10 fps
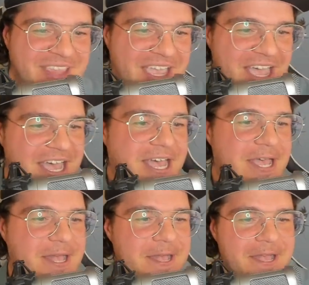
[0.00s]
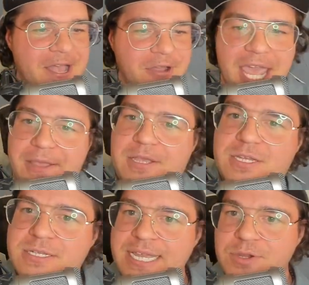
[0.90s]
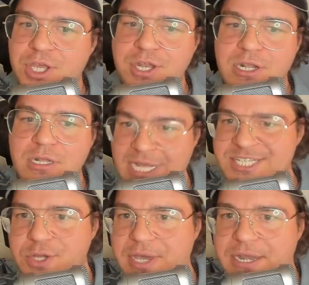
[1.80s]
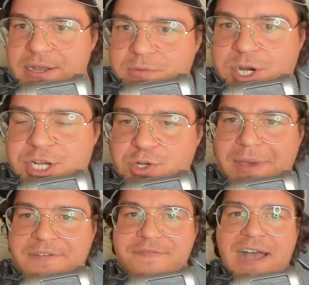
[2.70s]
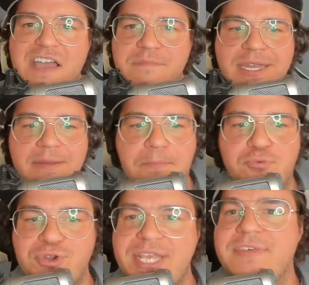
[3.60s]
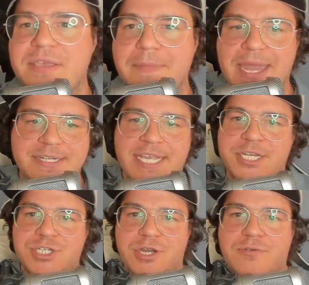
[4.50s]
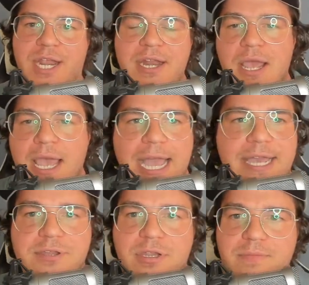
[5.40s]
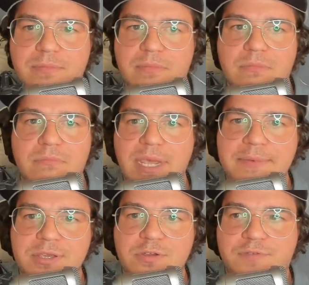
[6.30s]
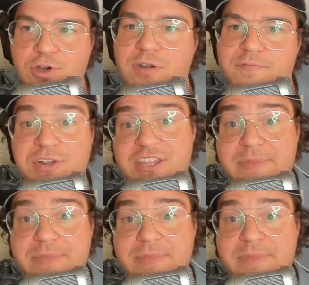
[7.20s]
Okay, sound good? Let's do it. We're going to do about a 5-minute breathing meditation, right? And maybe you've heard of breathing